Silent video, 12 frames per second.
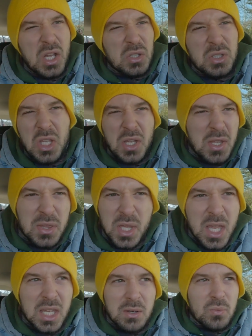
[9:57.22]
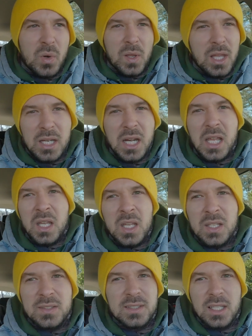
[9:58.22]
do you think it really
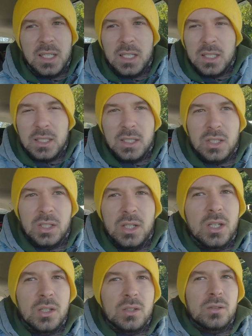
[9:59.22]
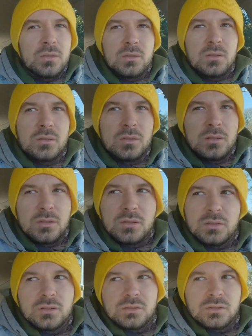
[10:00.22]
needs it, you know?
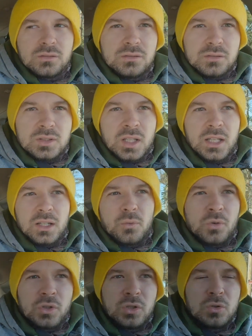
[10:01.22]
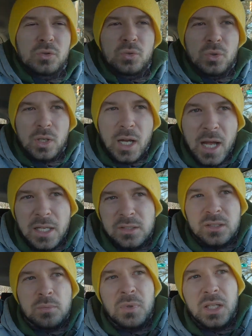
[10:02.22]
It's like, well, you asked
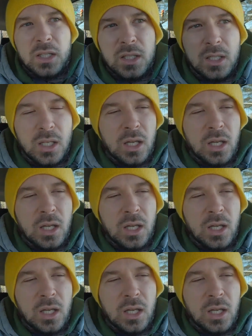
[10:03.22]
me